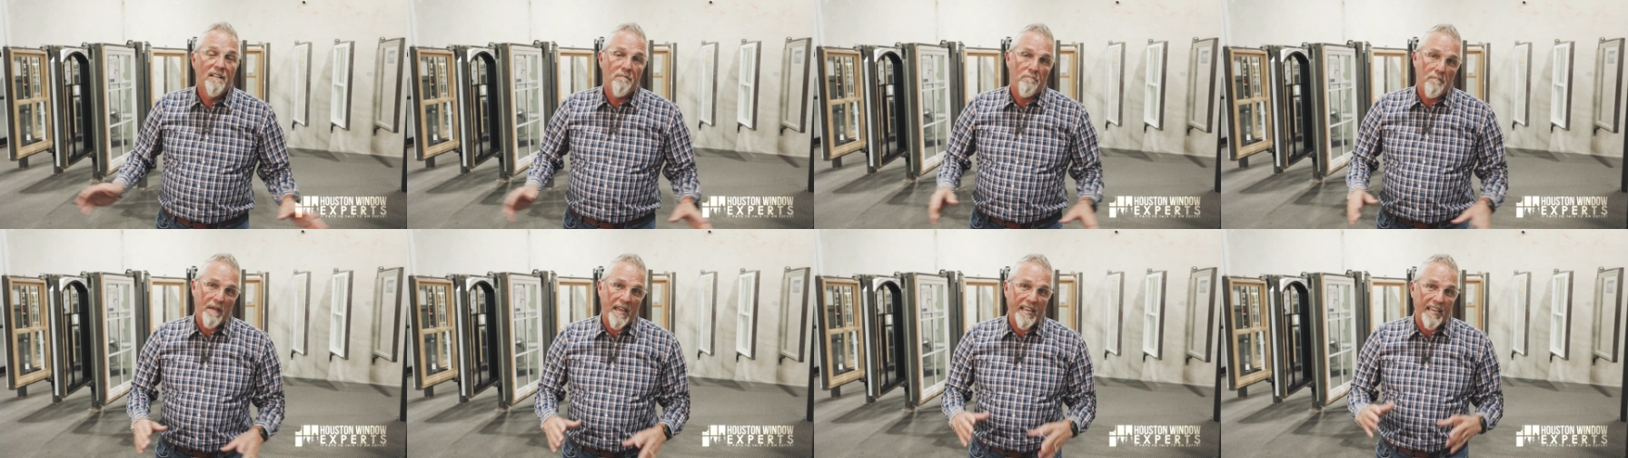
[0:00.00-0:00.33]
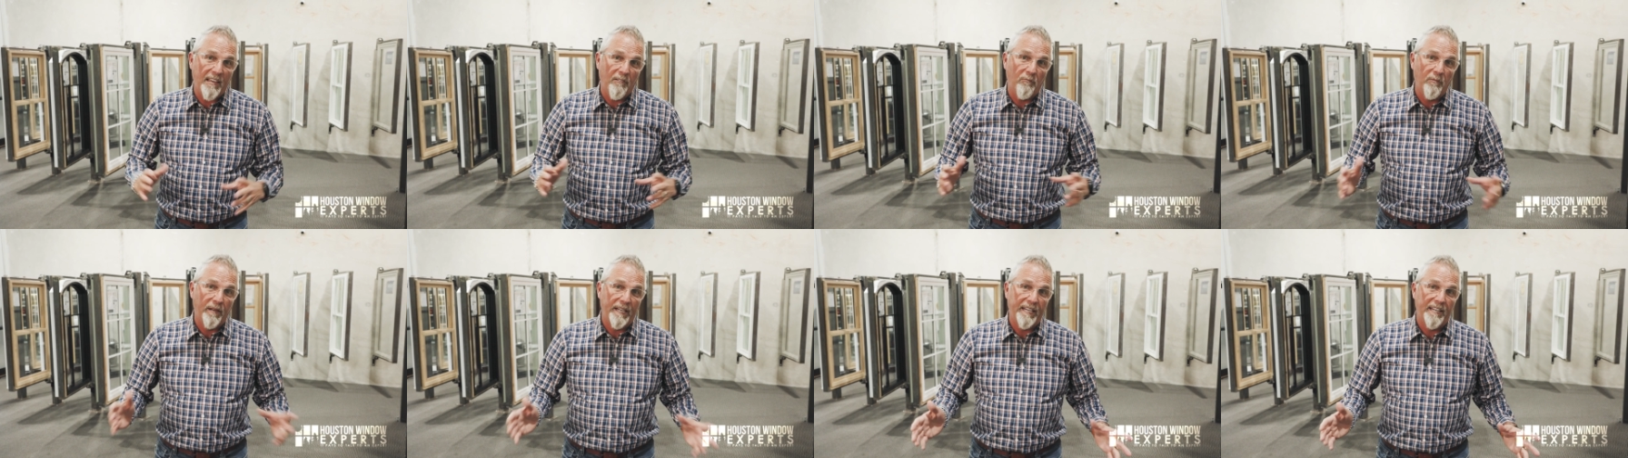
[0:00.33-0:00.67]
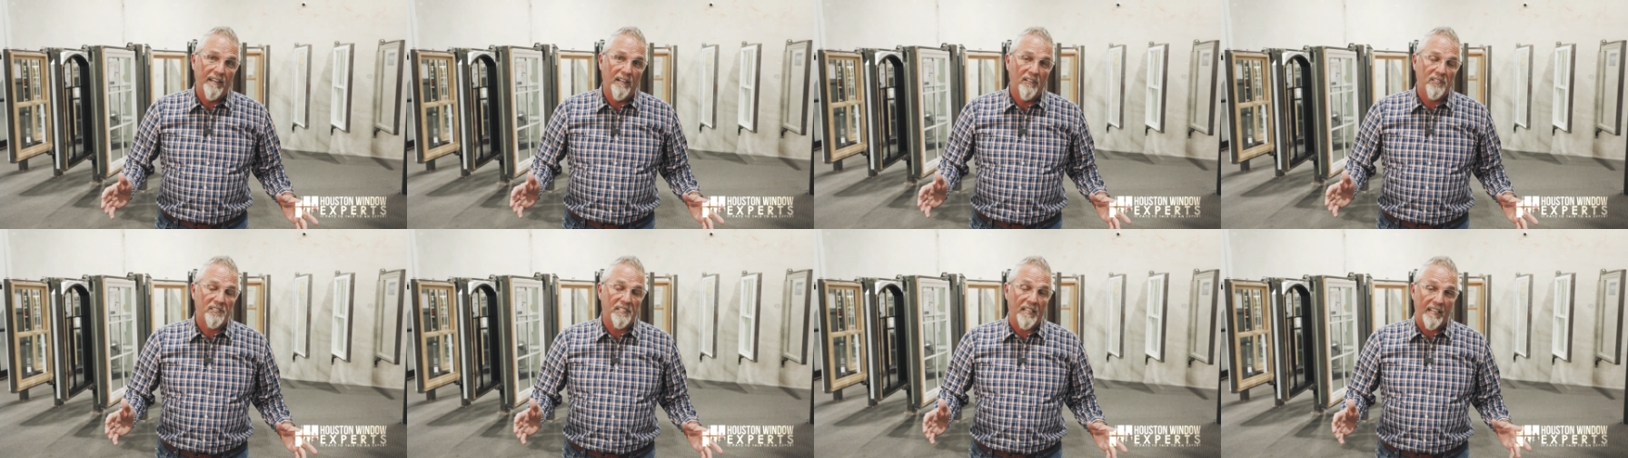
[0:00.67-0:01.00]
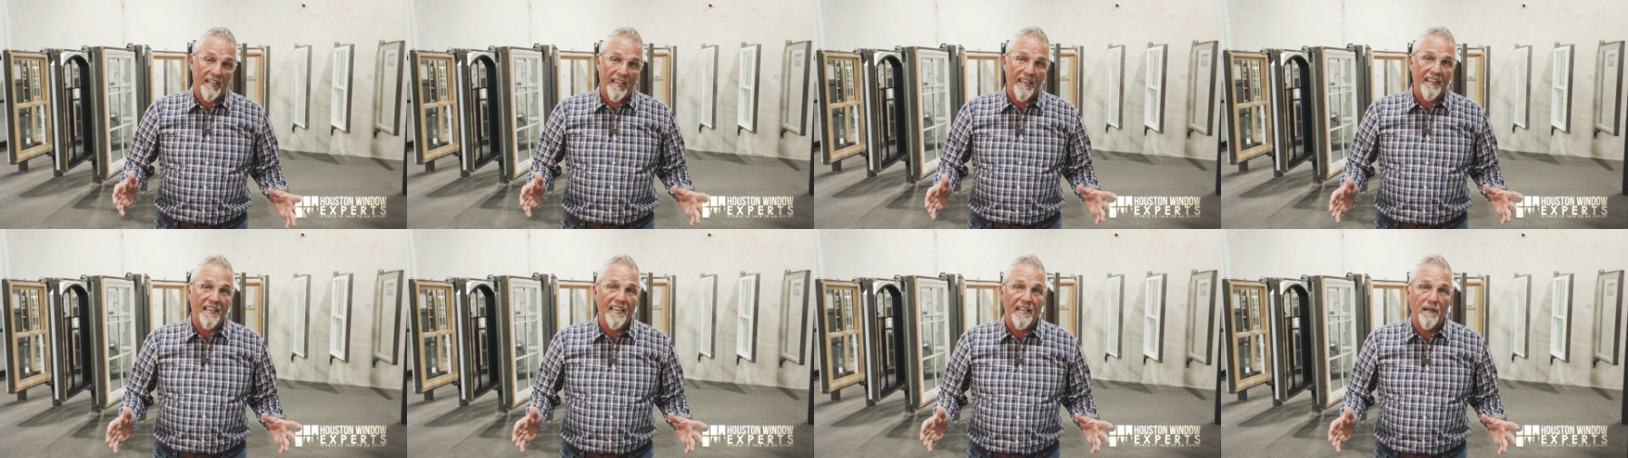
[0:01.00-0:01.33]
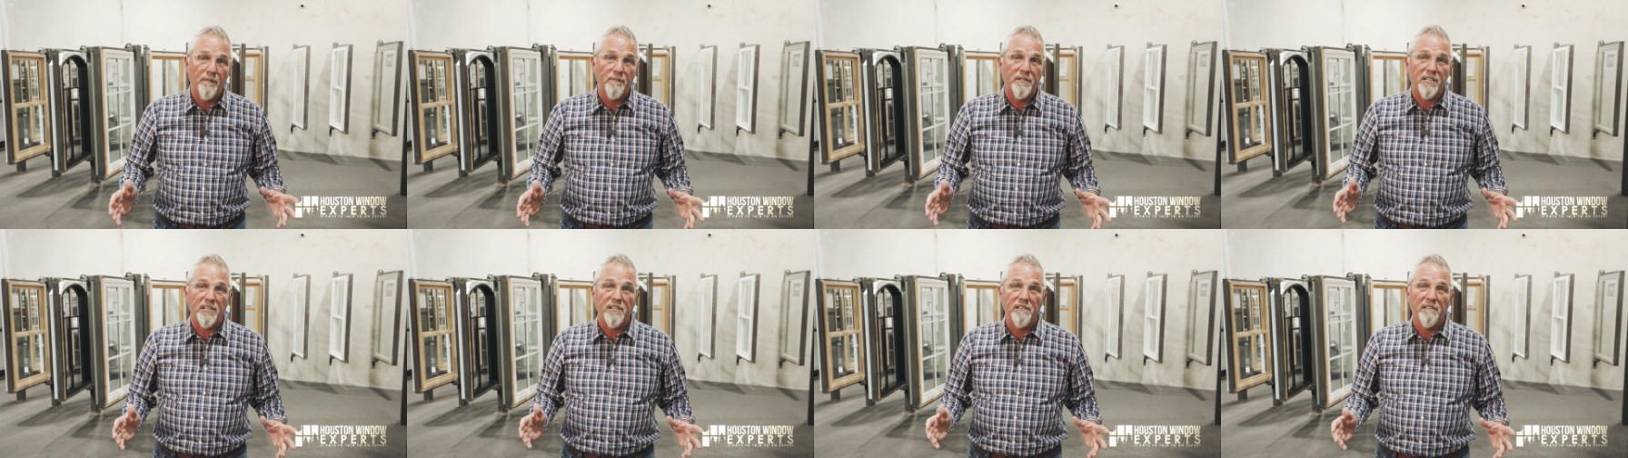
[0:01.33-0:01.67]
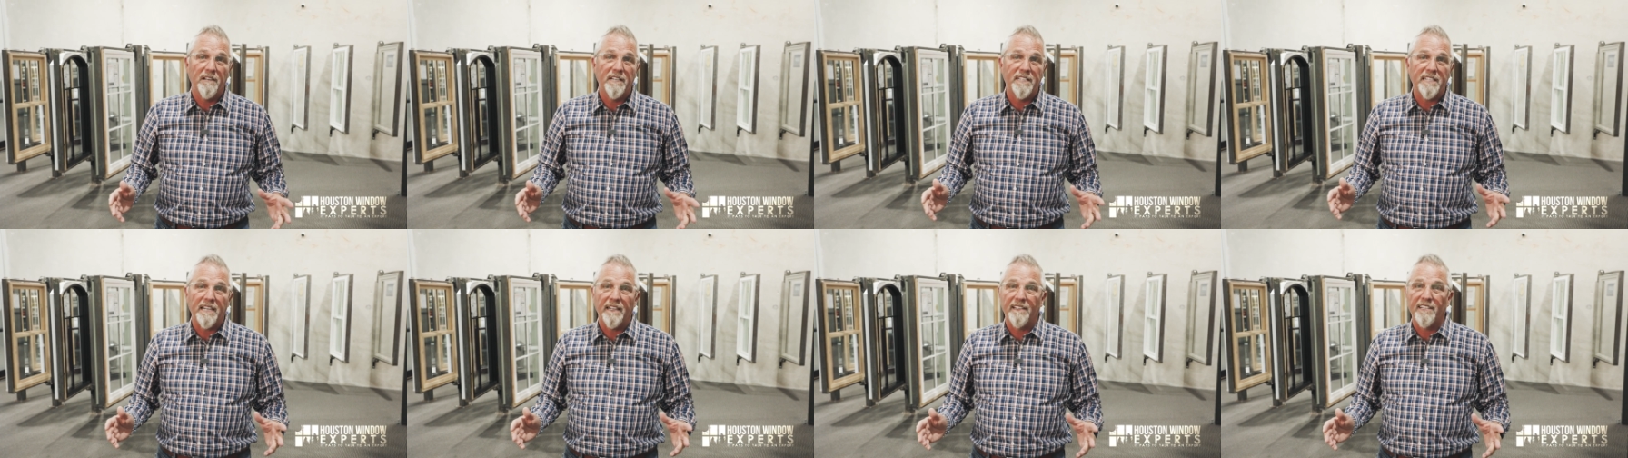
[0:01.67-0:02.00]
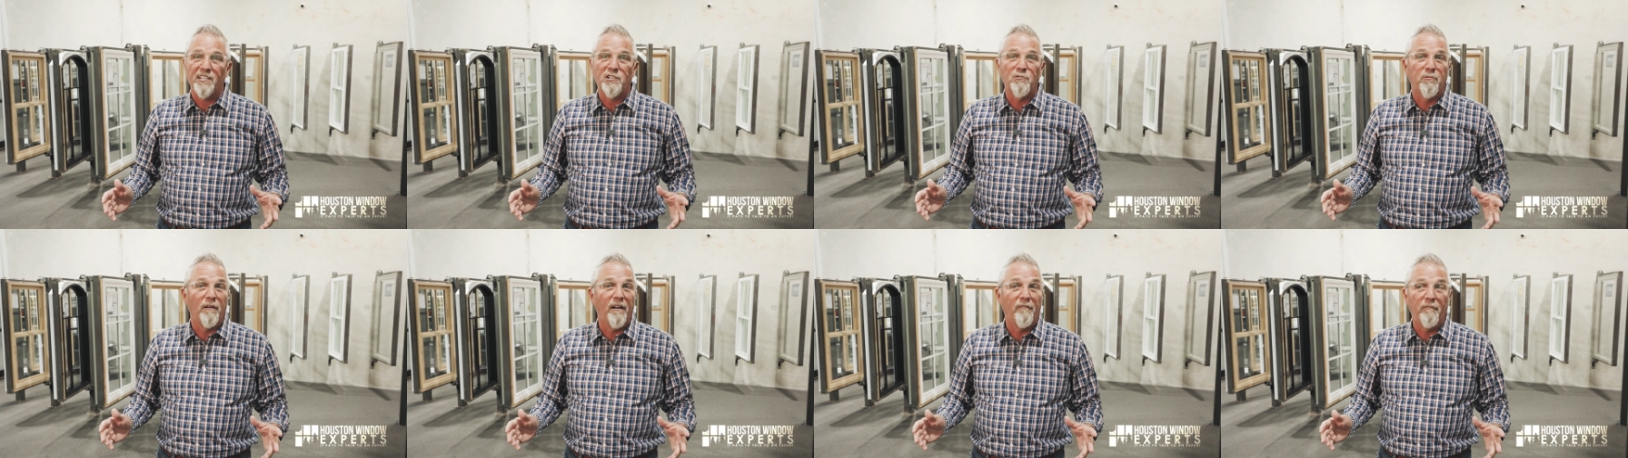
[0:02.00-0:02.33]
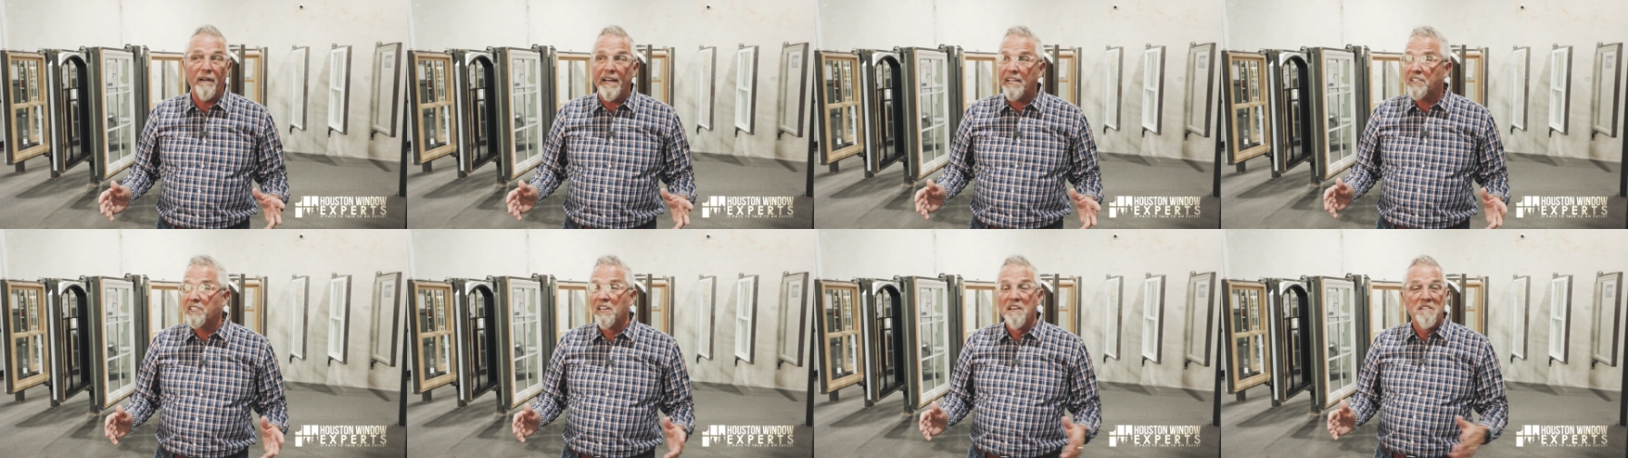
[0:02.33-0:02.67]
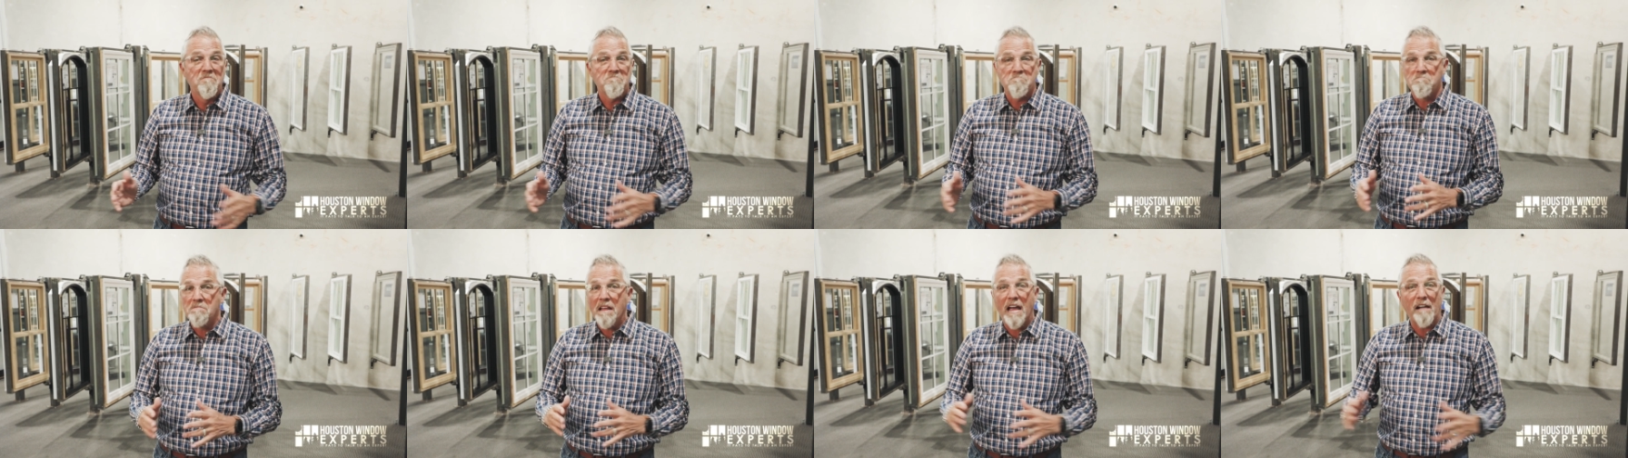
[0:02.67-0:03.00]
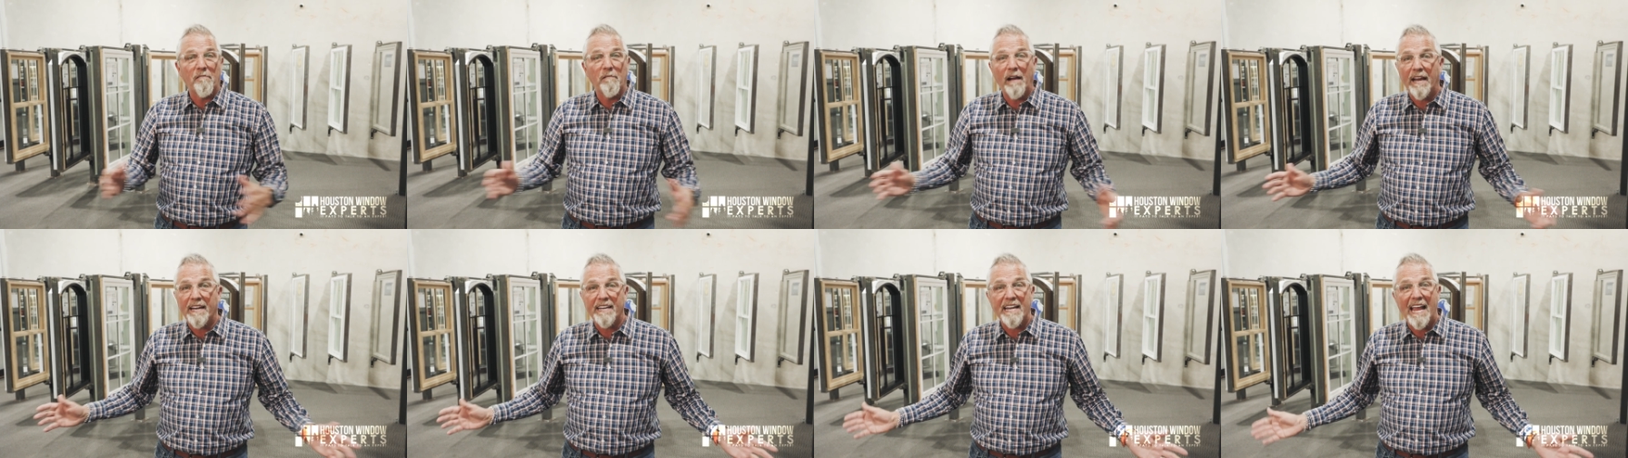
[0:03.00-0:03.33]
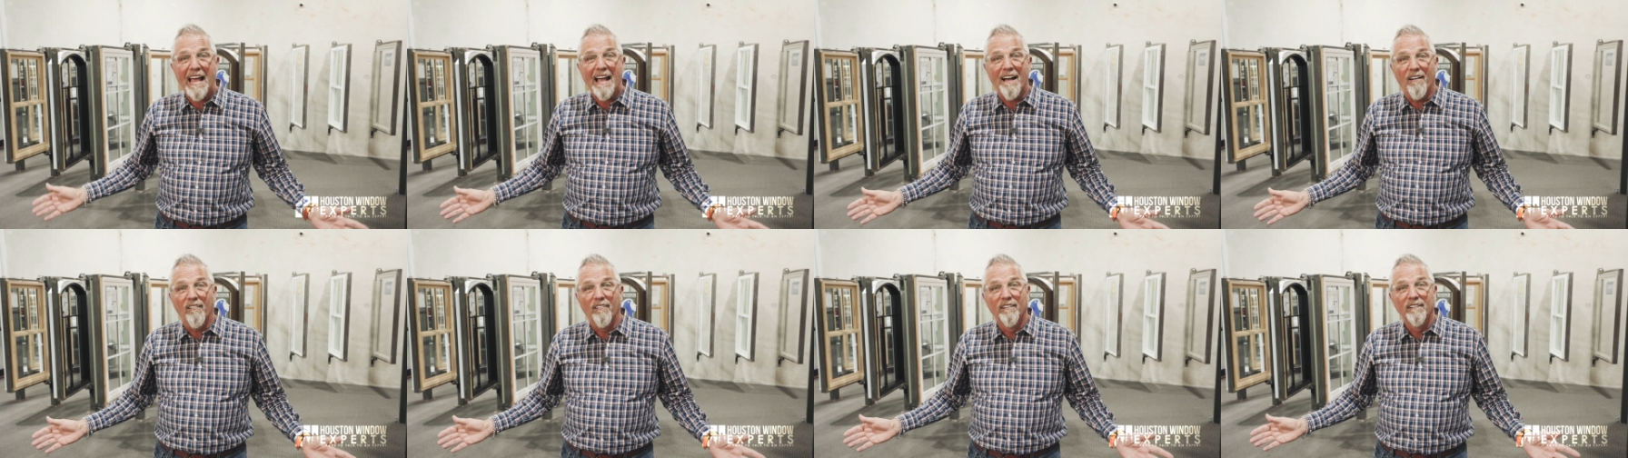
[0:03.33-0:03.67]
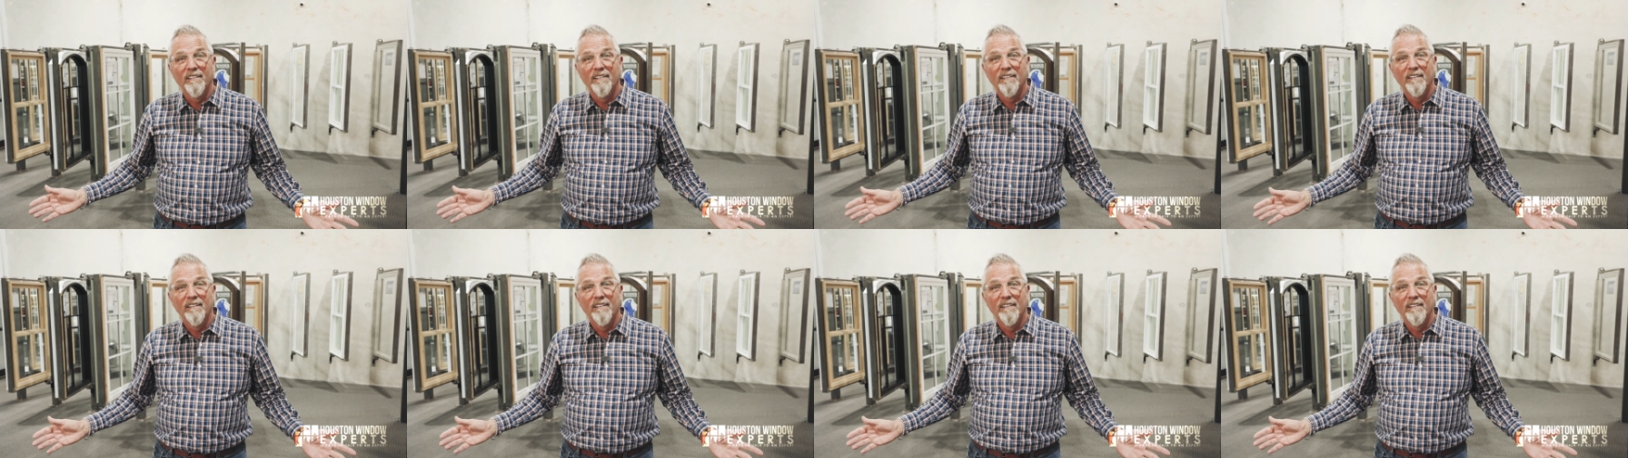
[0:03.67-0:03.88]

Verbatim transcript: making windows that can get them to you in ten to twelve weeks. Not right now.